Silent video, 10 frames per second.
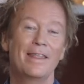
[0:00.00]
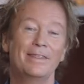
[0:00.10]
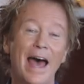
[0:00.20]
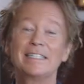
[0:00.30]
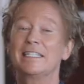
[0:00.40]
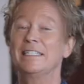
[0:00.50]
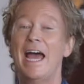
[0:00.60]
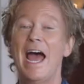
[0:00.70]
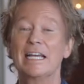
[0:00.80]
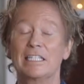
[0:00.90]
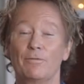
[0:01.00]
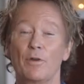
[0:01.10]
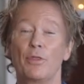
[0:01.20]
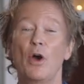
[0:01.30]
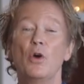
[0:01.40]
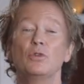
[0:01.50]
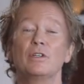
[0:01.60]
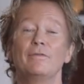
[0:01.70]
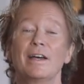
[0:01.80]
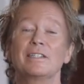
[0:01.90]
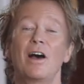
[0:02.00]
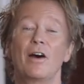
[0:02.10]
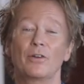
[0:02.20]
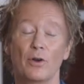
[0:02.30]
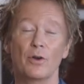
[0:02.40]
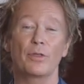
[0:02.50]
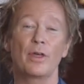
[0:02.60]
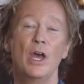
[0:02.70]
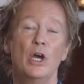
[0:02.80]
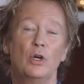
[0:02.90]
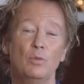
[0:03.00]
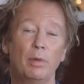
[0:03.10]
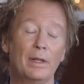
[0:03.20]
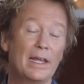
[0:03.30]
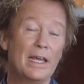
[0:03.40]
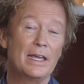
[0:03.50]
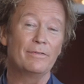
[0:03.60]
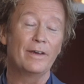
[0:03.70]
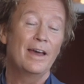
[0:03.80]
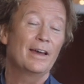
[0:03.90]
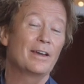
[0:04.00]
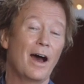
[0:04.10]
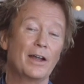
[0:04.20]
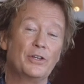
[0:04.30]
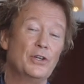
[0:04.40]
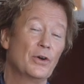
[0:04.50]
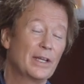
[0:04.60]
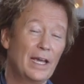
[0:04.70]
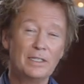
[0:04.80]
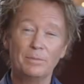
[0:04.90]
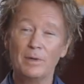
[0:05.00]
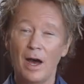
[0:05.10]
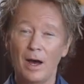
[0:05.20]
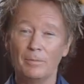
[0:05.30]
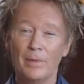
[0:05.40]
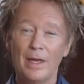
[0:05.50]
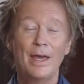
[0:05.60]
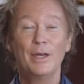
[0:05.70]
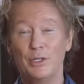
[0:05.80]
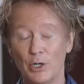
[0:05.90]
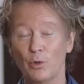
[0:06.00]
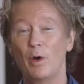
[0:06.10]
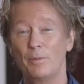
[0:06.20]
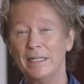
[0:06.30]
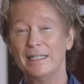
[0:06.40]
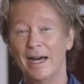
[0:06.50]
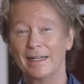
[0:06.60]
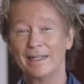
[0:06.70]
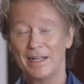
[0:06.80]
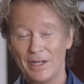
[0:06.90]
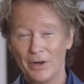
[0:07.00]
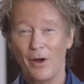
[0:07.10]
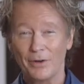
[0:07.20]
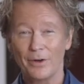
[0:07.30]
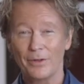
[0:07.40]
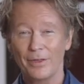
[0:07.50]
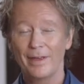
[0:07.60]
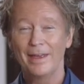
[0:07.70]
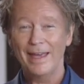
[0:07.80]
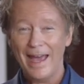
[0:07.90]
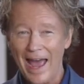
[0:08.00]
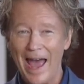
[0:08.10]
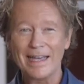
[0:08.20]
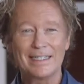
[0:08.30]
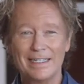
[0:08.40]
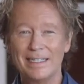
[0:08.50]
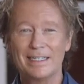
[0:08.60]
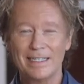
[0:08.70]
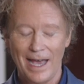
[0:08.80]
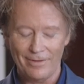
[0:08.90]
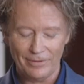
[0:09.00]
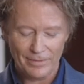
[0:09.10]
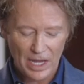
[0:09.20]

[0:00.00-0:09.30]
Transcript: that's a task for those of us on earth who believe, God, Your kingdom come, Your will be done here on earth as it is in heaven.